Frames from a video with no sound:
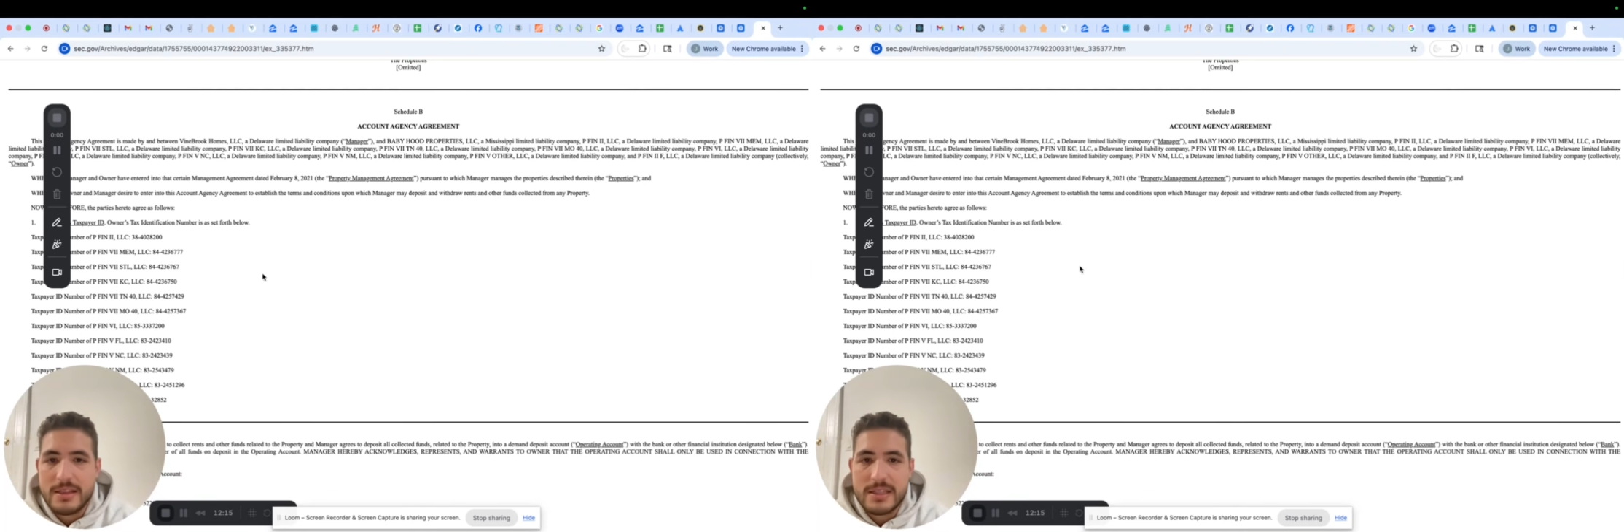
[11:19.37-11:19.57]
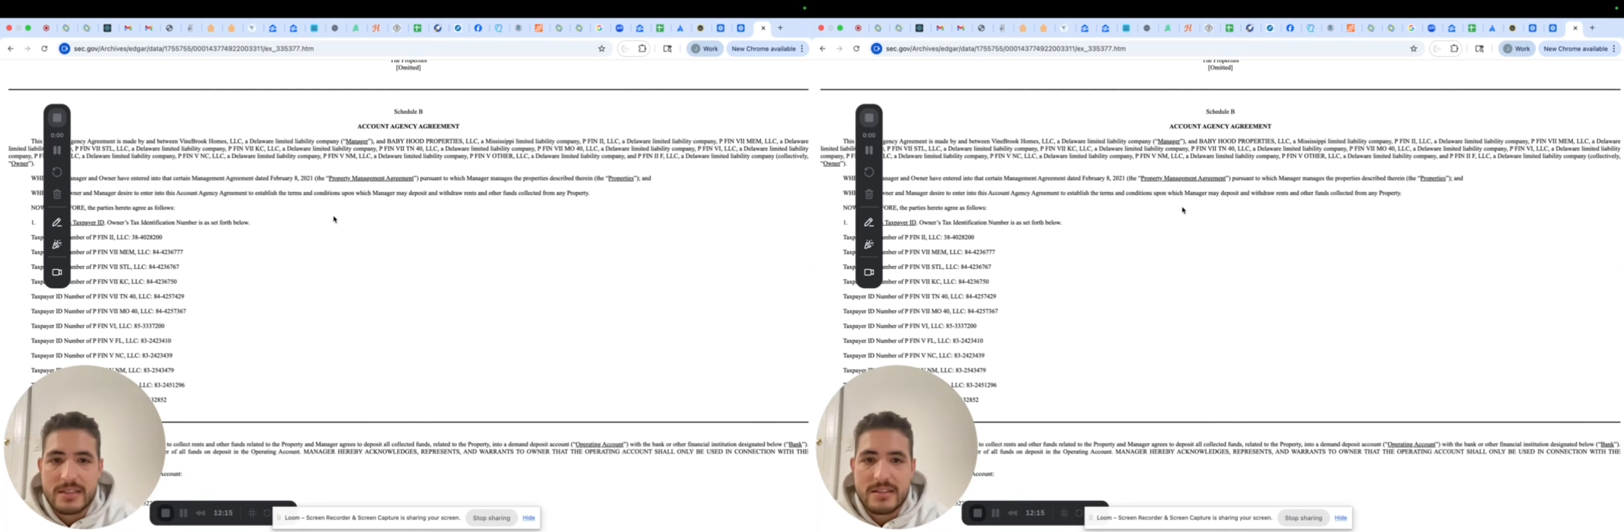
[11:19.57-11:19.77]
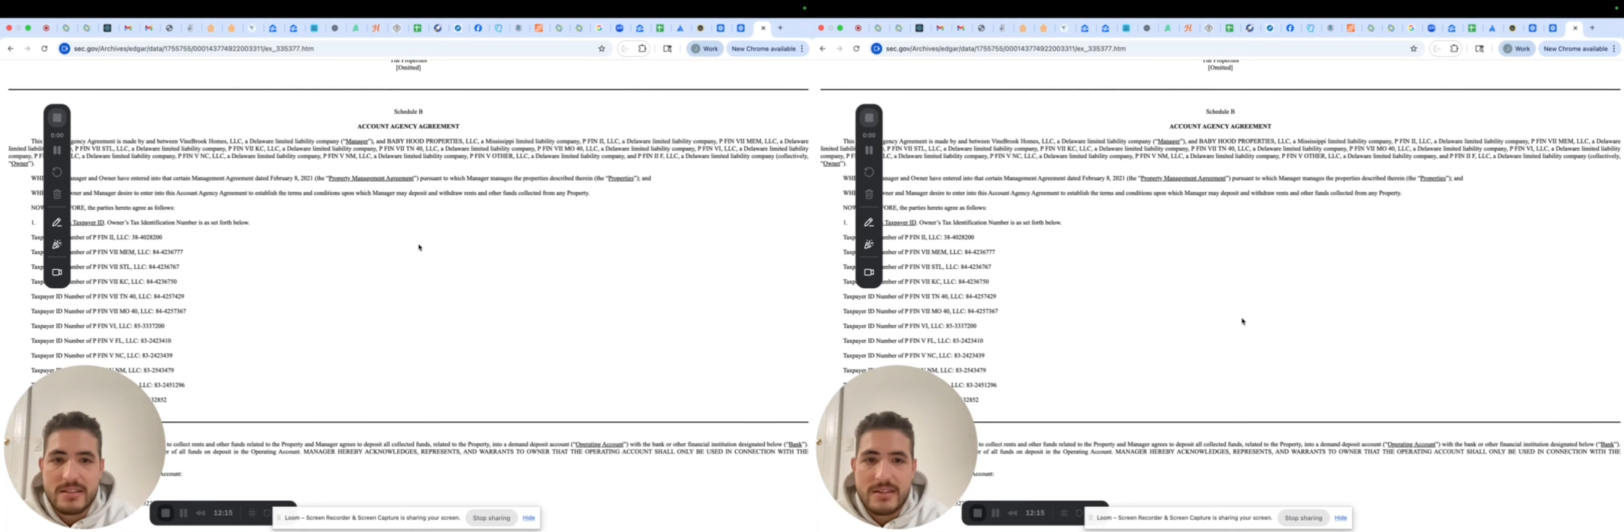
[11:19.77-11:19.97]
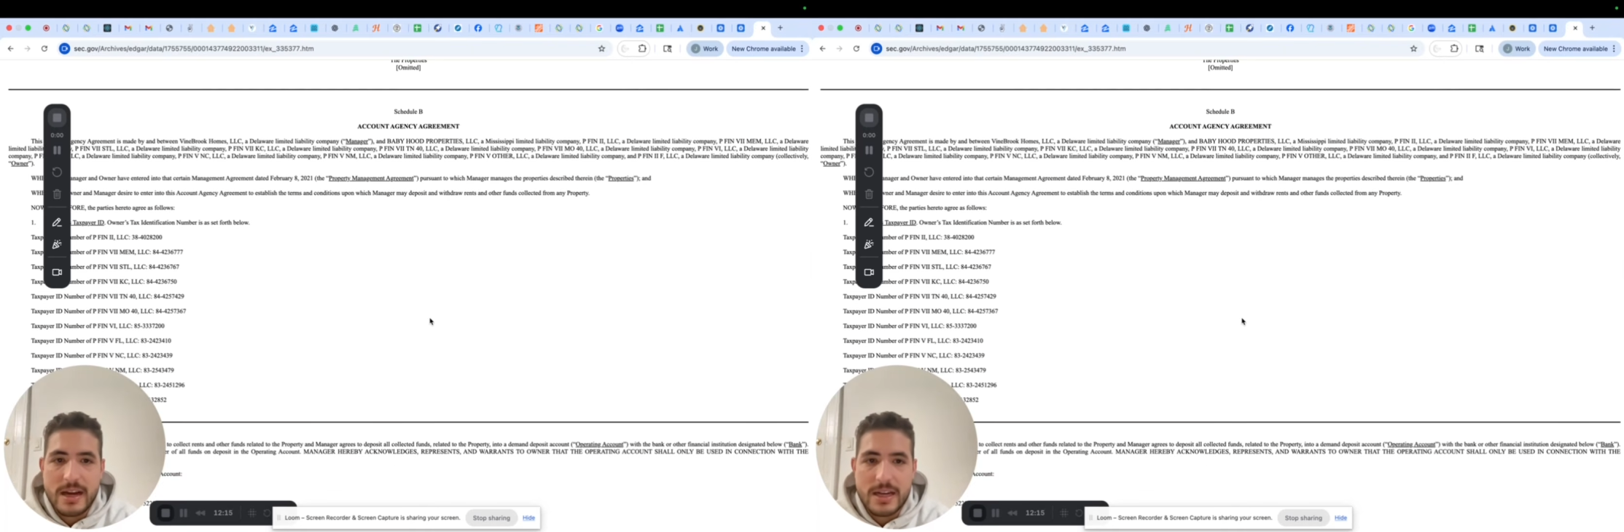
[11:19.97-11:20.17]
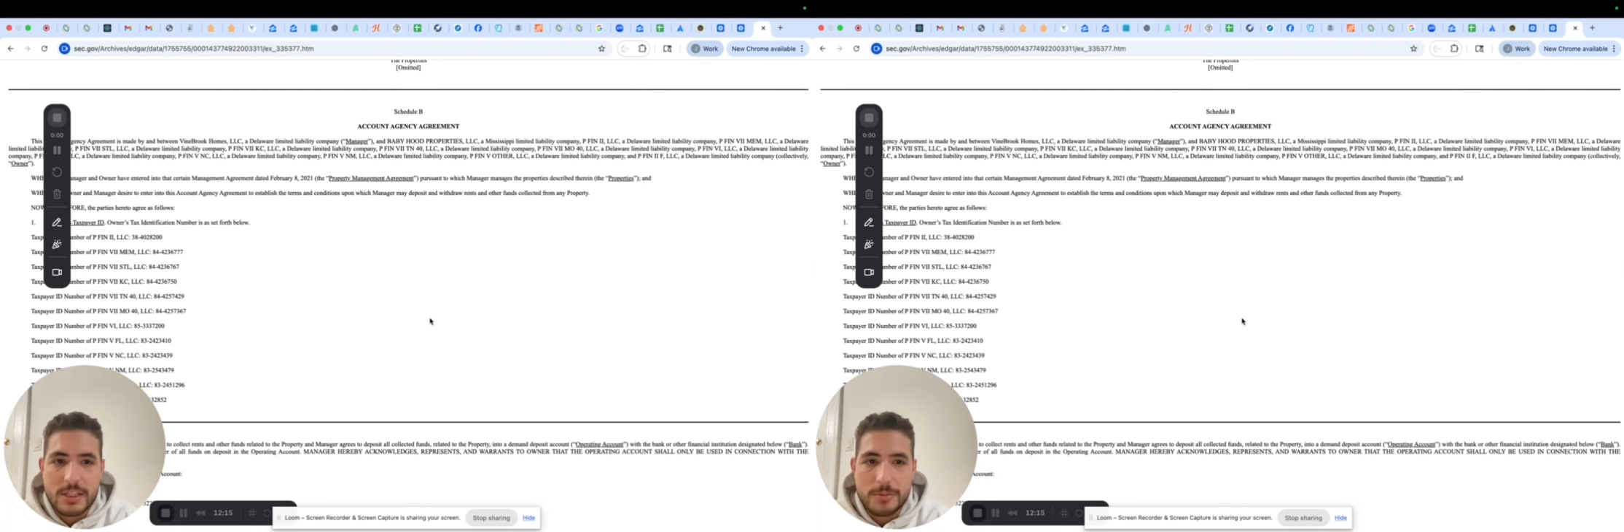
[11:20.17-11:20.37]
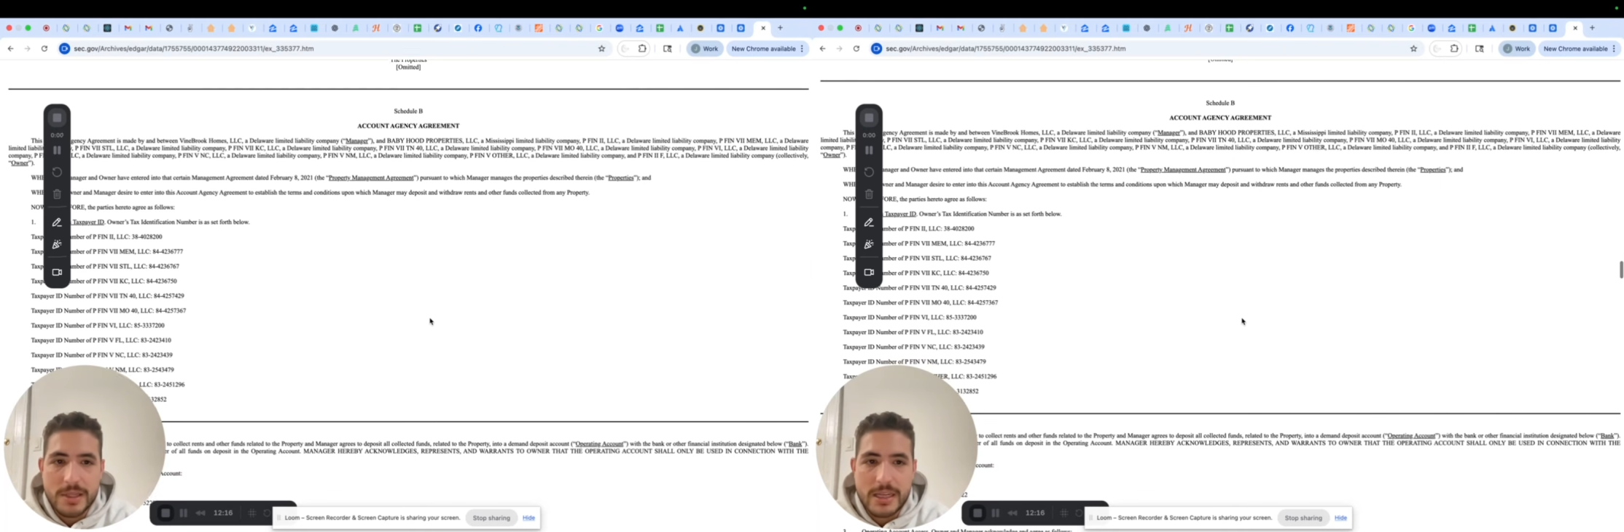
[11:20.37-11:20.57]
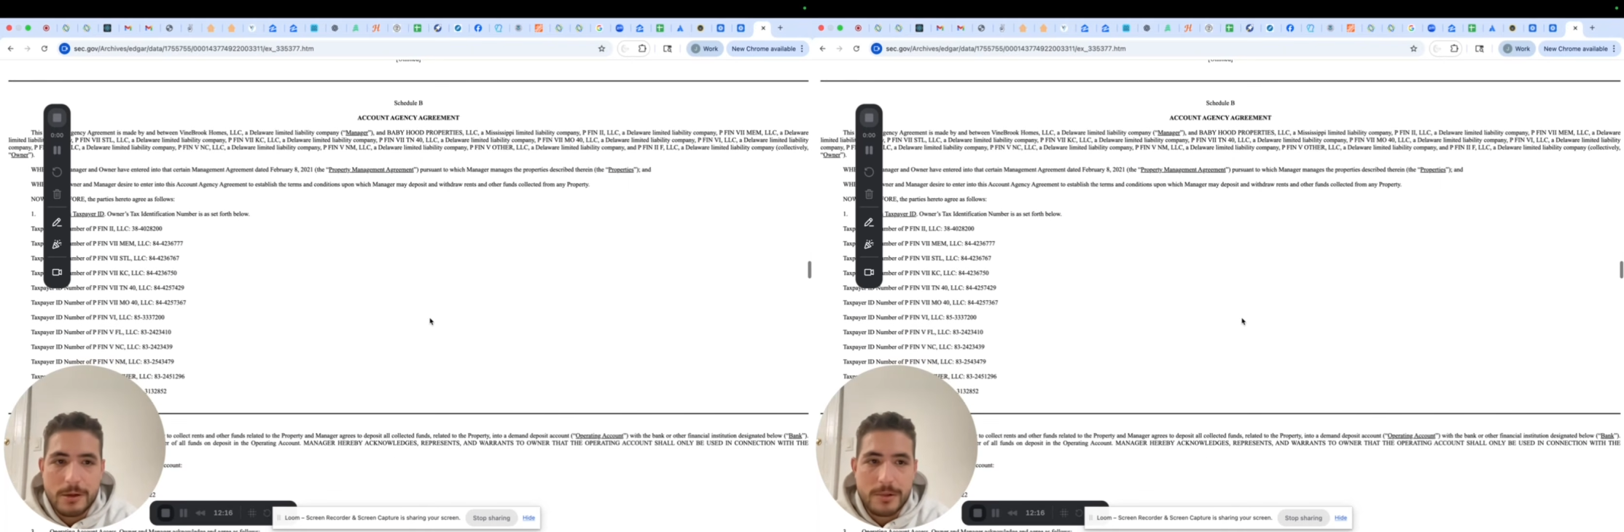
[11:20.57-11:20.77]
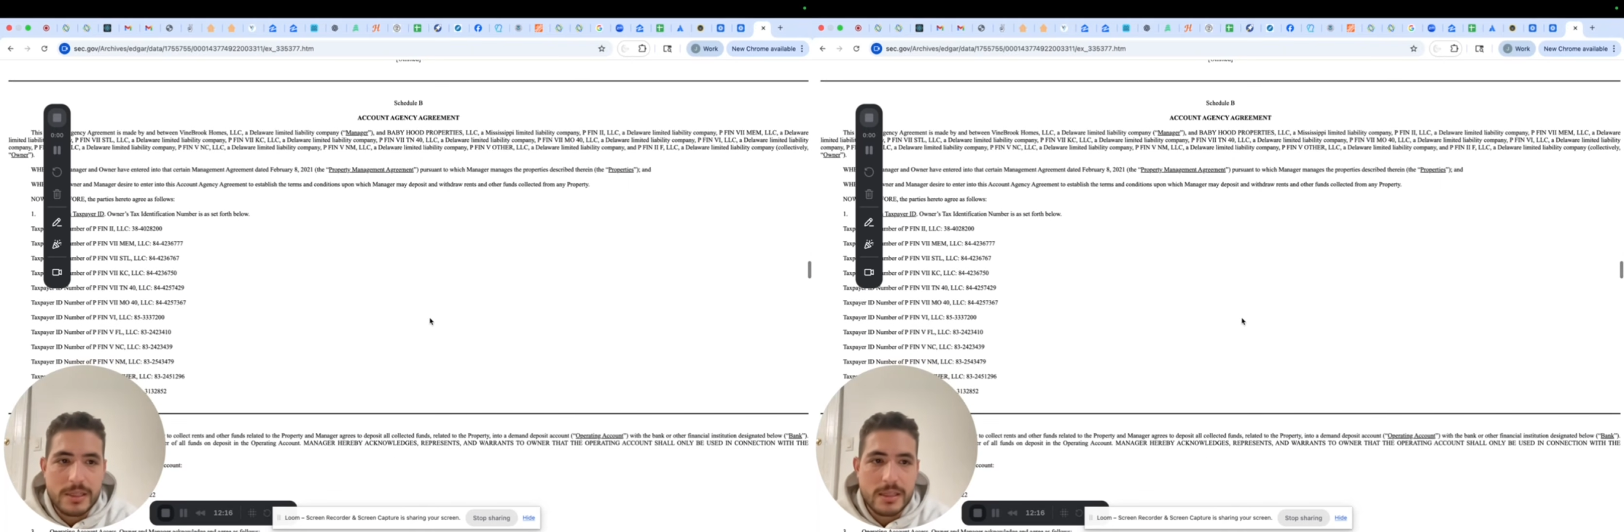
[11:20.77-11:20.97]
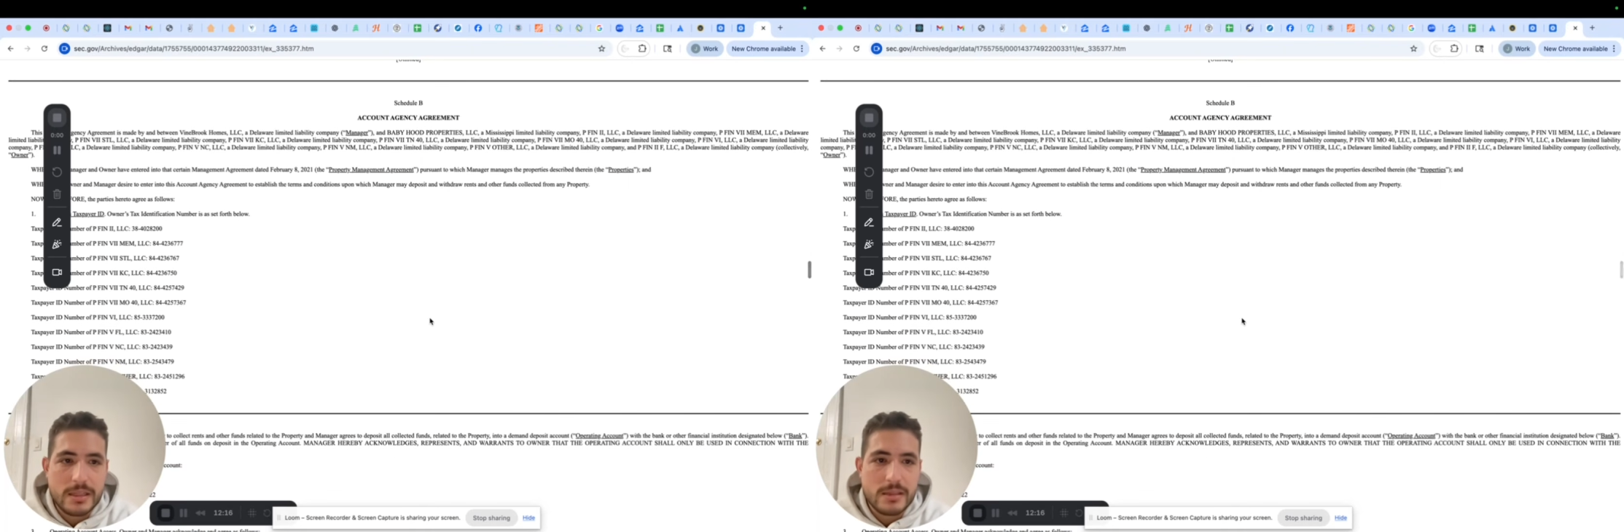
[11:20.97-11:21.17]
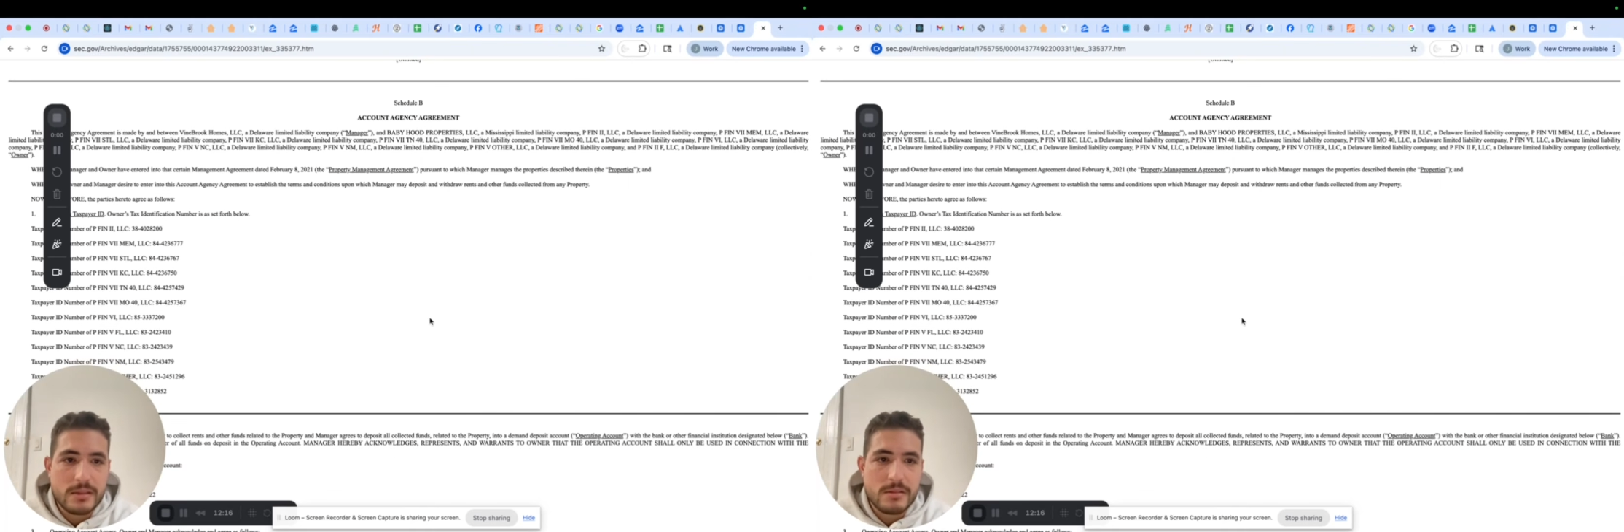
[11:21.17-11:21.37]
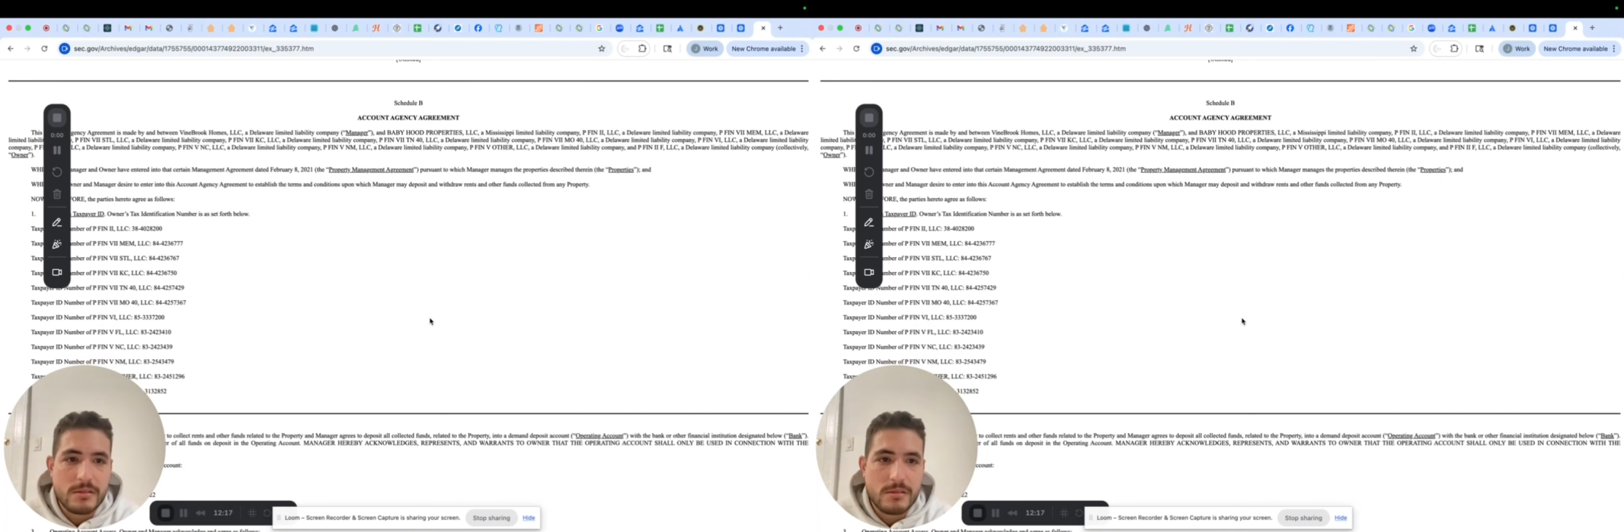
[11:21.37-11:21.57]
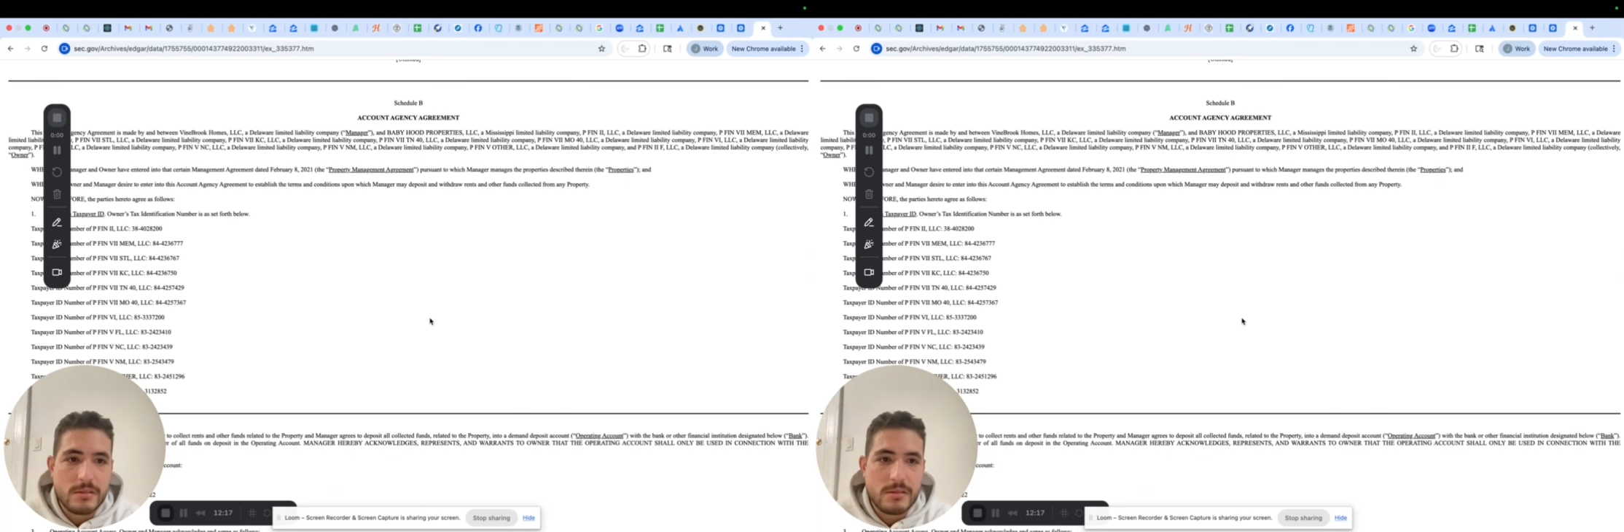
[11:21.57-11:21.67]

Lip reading: this document that we can